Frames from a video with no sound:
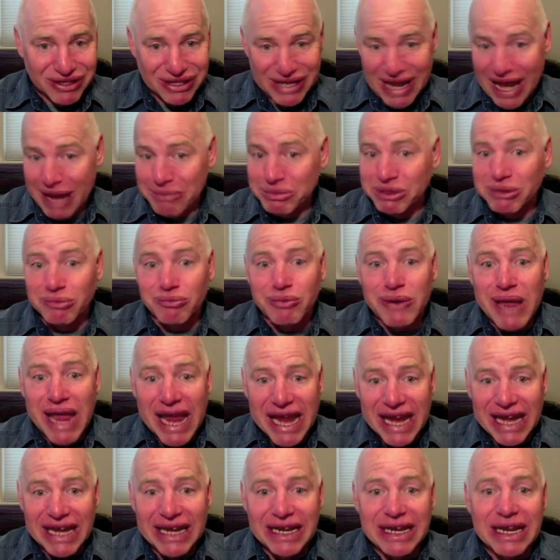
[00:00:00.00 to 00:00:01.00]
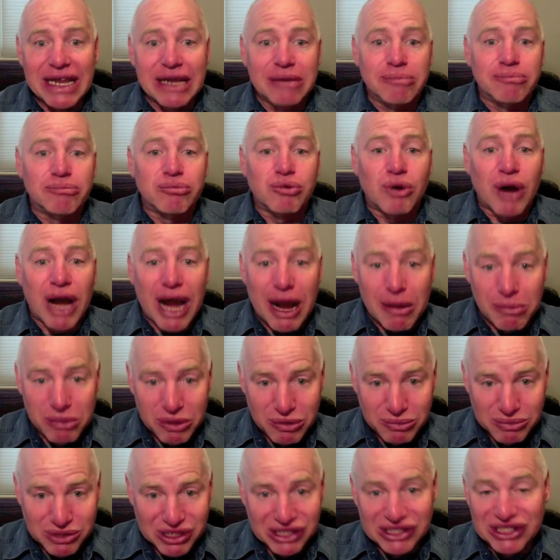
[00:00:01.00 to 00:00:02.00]
types of pain and
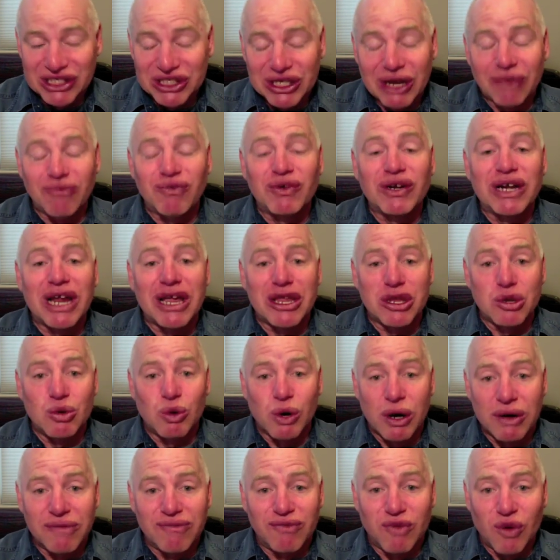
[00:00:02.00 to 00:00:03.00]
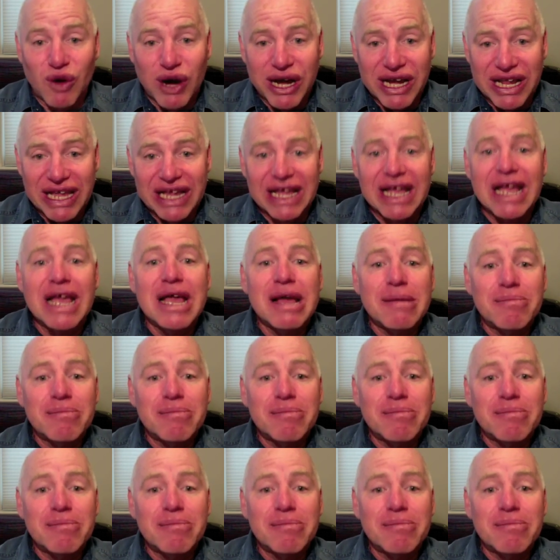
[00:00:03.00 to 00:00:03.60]
problems and suffering that you are avoiding